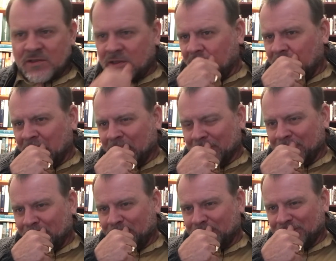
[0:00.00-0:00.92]

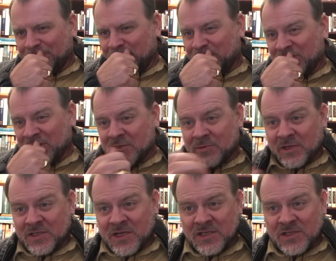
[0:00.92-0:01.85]
just
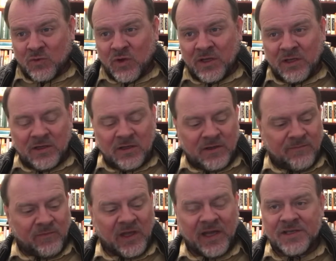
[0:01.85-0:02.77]
because that's the way the
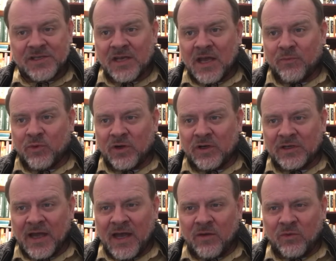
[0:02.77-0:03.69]
landscape worked
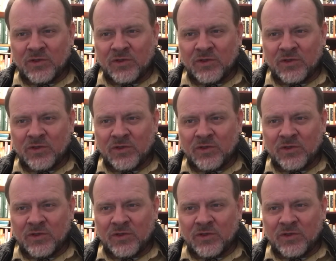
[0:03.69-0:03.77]
out.